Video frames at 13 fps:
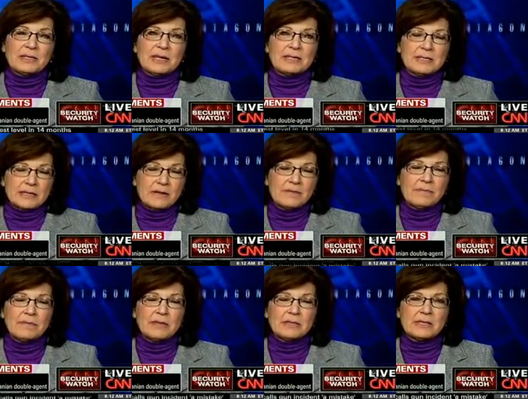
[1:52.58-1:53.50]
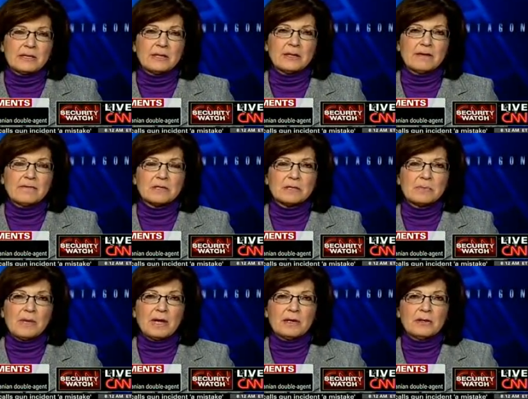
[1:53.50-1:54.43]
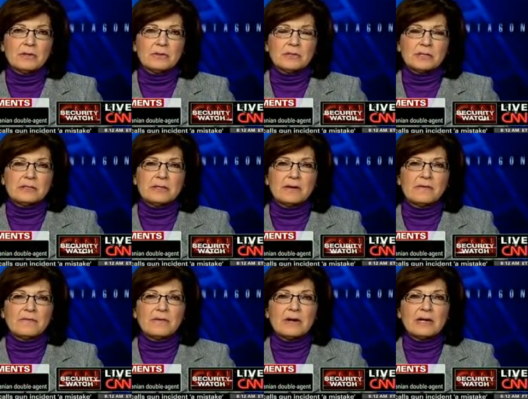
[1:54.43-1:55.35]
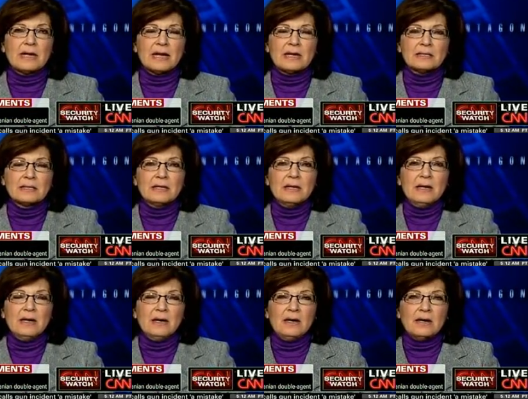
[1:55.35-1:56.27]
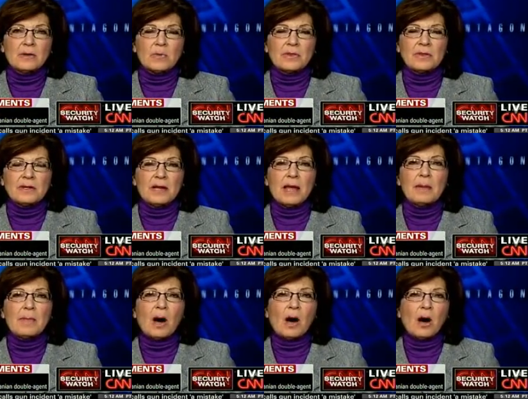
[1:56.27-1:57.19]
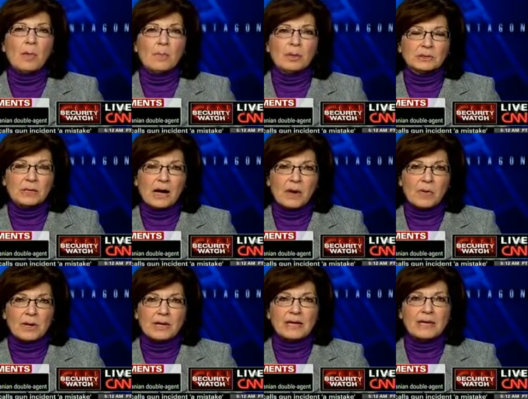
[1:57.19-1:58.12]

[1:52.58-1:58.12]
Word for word: at the identi identity of this man who's identified as uh, with the name Al Balawi.